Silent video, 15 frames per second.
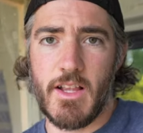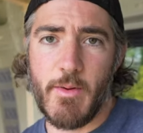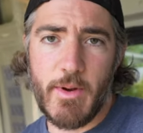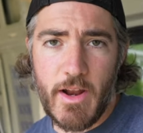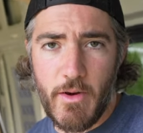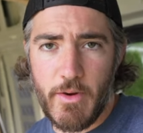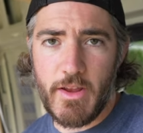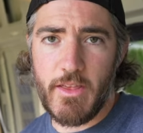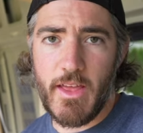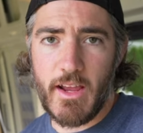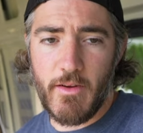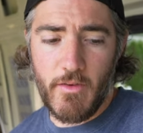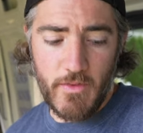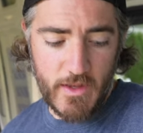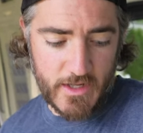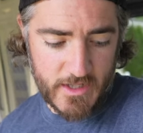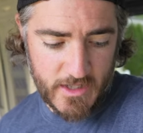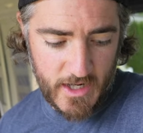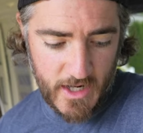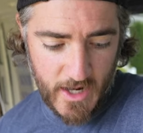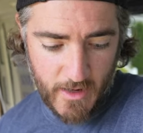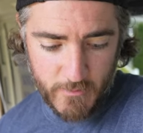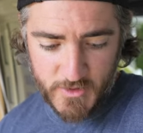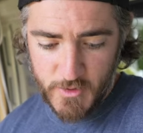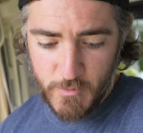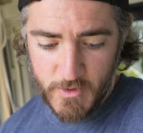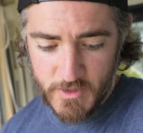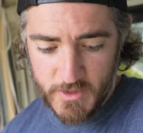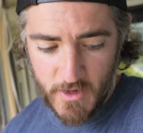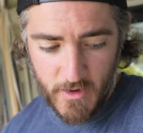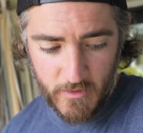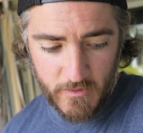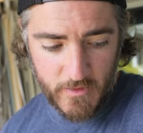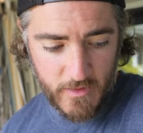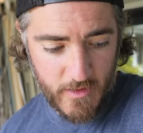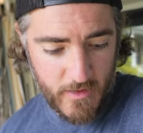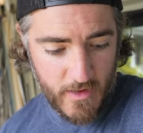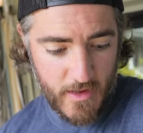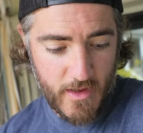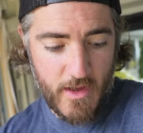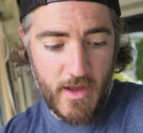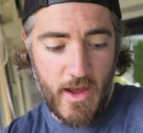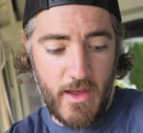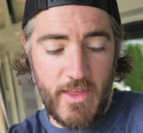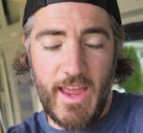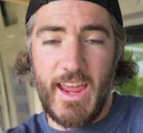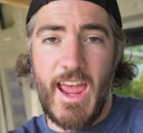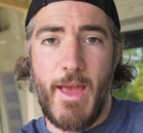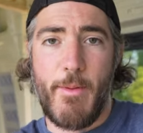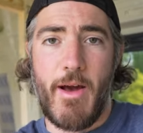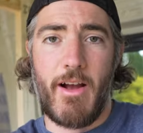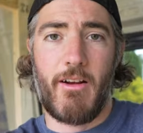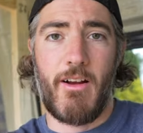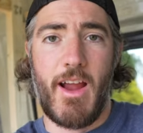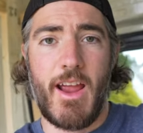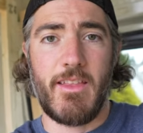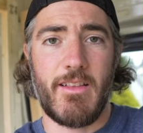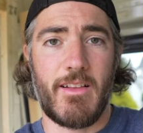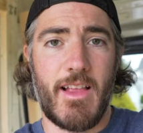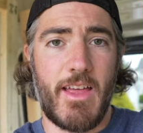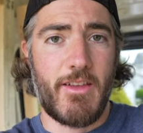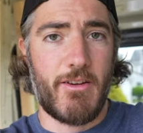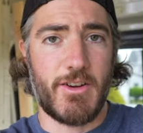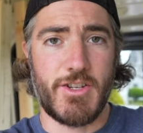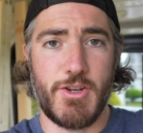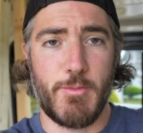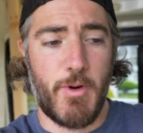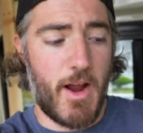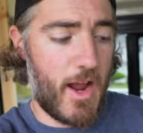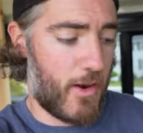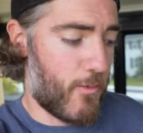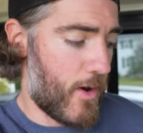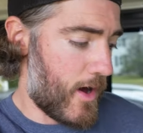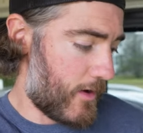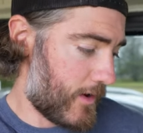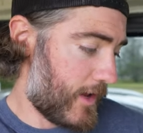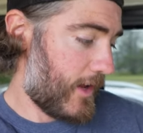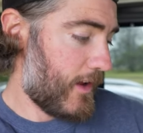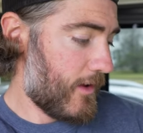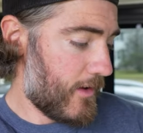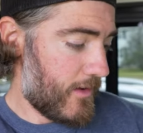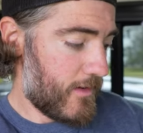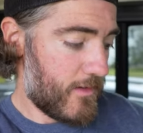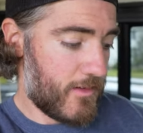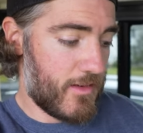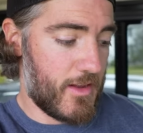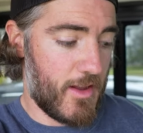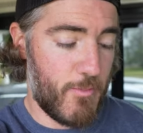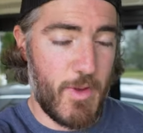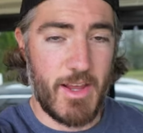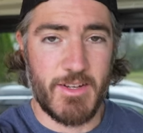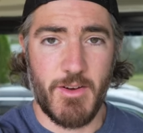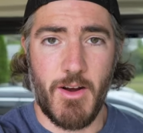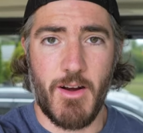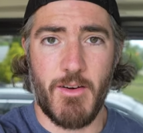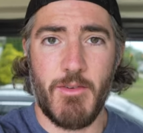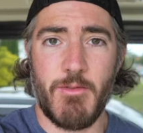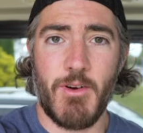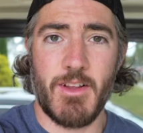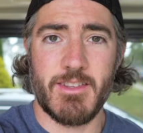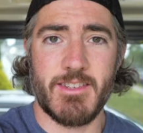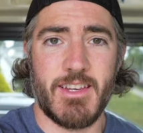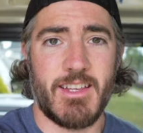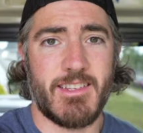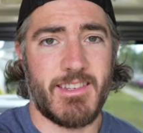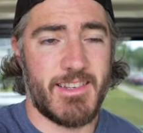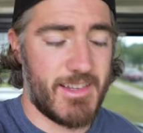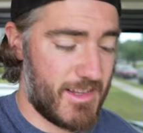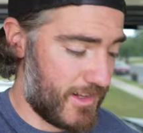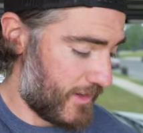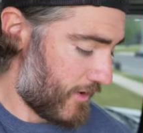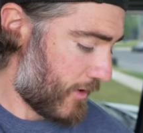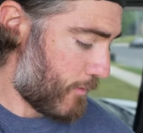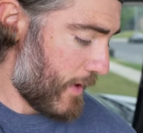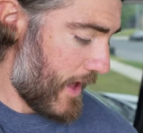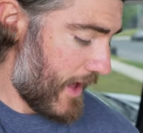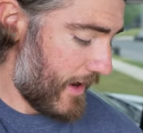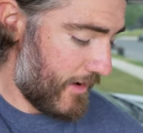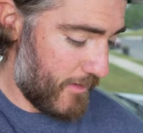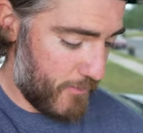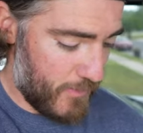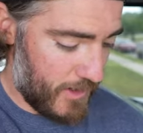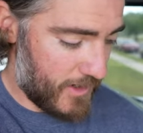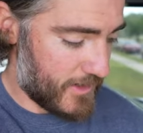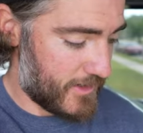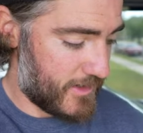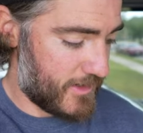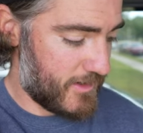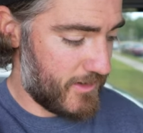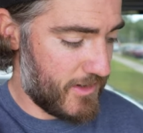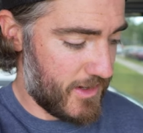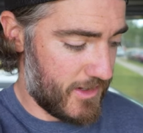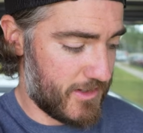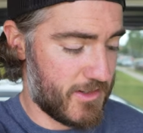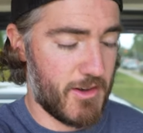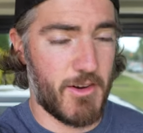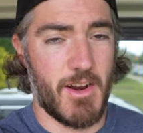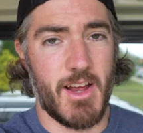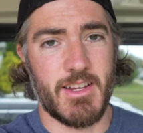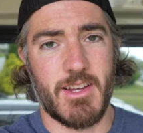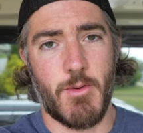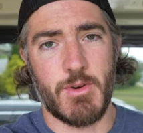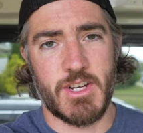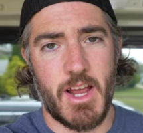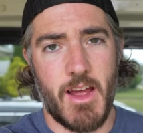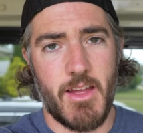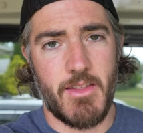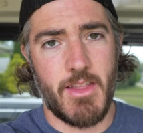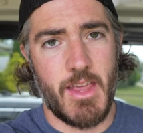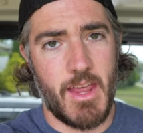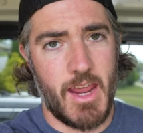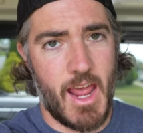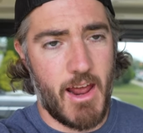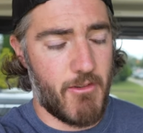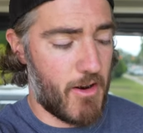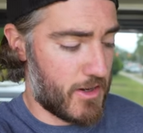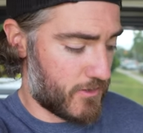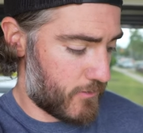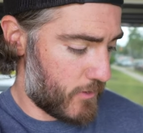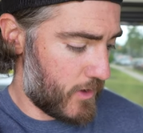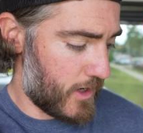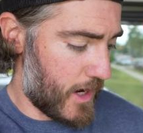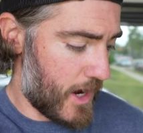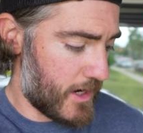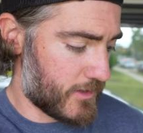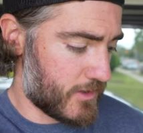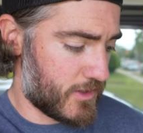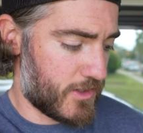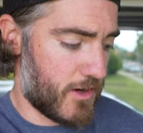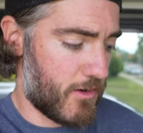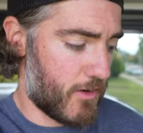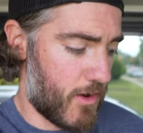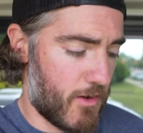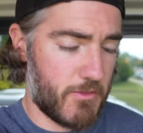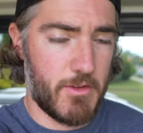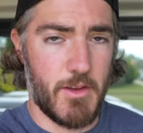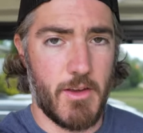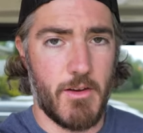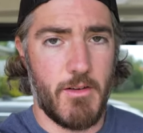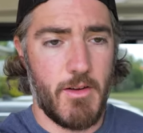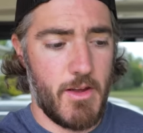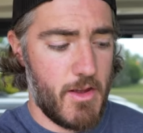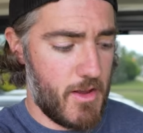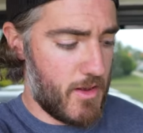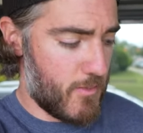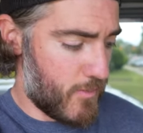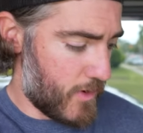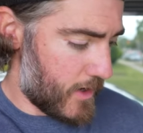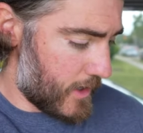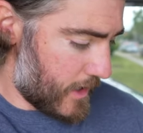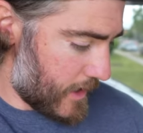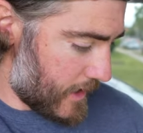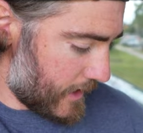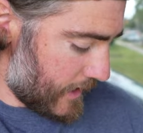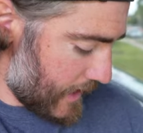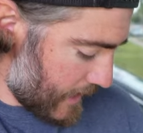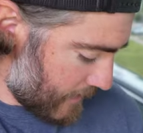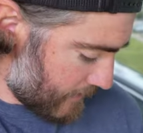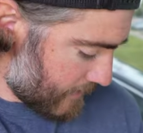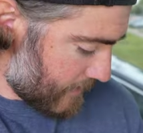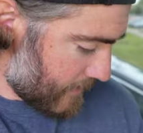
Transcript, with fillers: Let me know what you think on this seat. I'm super stoked. I think it came out great. The leather is super high quality. It makes our front seats look bad because it's so nice. I wish I had the headrest for you guys to show it off to you. But uh, yeah,